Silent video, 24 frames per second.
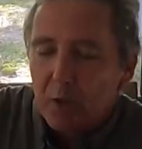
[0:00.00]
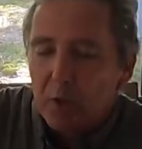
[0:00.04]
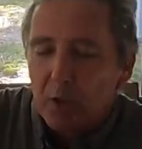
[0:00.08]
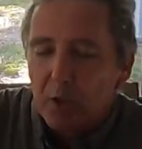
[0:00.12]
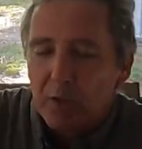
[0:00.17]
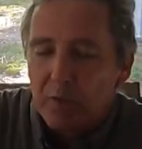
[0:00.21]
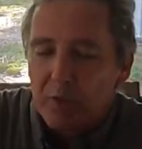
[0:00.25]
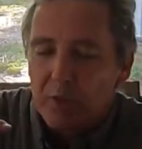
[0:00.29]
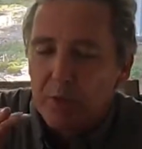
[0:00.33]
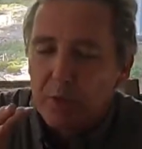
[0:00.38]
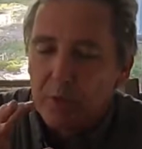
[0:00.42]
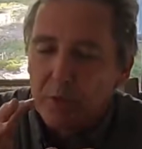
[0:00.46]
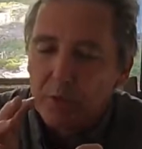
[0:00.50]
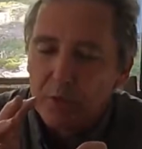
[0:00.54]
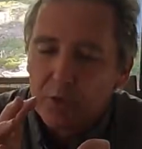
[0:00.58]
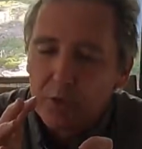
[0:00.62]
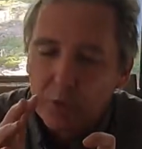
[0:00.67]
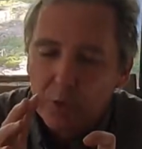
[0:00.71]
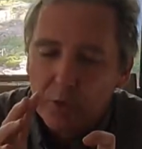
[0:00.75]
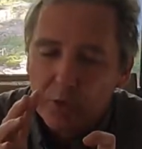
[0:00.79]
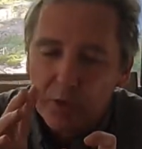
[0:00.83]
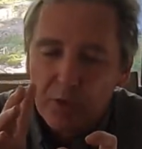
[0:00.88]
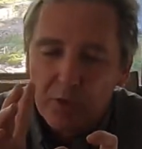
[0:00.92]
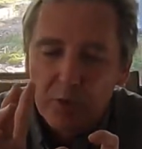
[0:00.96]
You have 0
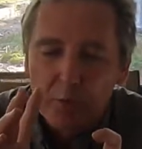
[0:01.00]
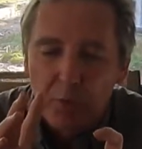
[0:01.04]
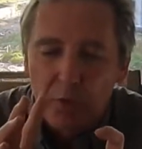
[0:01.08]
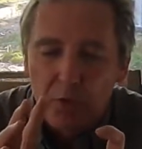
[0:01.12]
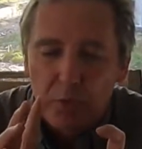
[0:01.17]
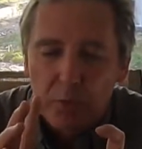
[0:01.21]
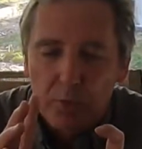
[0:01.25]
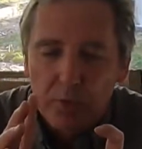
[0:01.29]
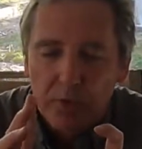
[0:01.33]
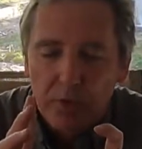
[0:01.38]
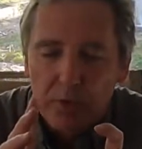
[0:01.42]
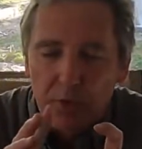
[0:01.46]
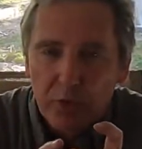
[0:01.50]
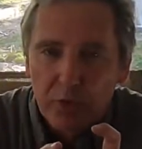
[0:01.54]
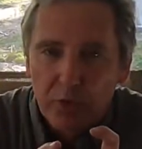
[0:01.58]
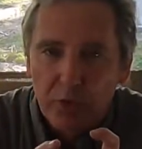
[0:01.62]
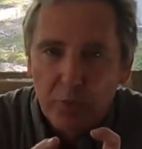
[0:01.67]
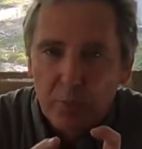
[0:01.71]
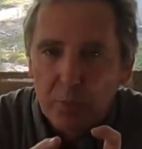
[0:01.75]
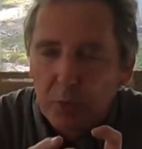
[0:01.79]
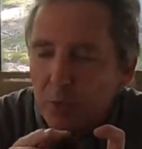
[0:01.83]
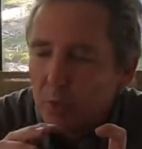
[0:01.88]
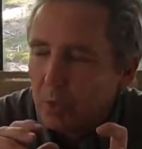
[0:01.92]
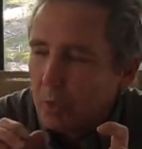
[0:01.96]
twists between your
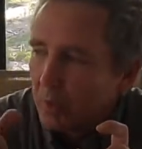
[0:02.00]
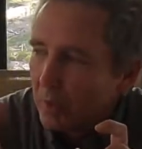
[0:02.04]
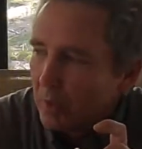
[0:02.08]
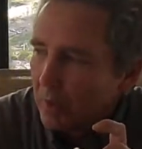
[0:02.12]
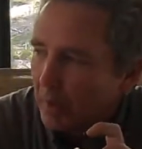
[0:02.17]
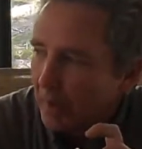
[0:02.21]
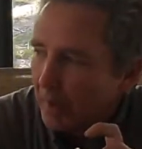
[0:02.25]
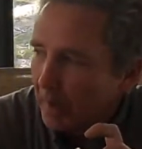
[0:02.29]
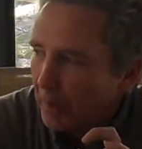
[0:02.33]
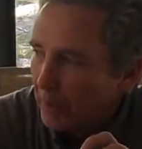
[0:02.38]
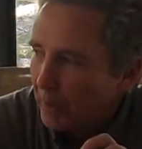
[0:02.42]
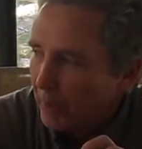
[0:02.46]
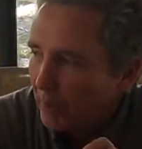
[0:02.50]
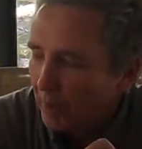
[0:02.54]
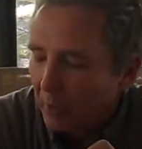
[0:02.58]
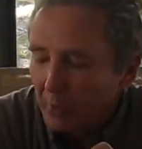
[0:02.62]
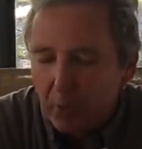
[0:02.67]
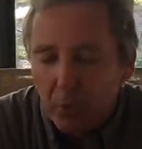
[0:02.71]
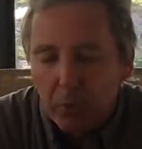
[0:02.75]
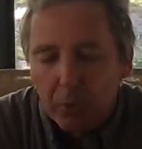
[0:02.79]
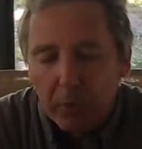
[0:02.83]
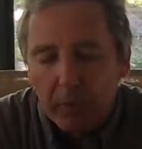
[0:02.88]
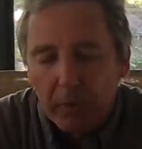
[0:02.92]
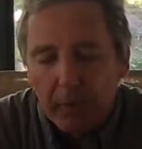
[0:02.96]
spool and your
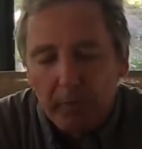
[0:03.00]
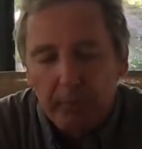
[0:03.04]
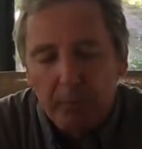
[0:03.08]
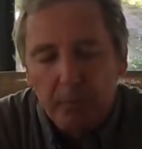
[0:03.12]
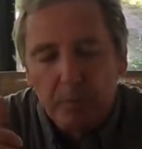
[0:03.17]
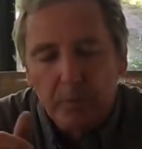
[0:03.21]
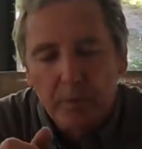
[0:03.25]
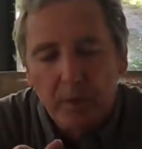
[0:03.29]
lure.